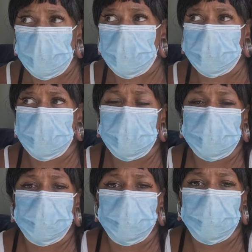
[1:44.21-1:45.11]
they're under
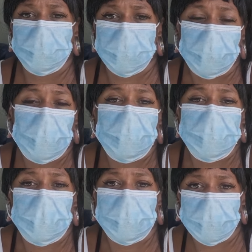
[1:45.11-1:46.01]
medical ward, so we're
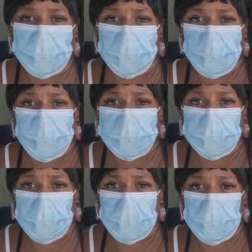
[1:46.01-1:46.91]
with them.
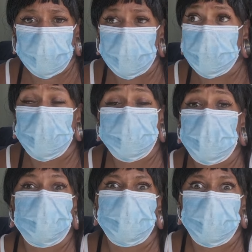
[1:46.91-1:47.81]
And
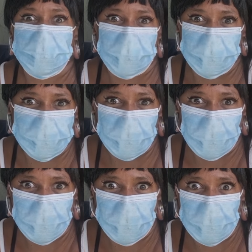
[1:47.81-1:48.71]
enough of us are in there.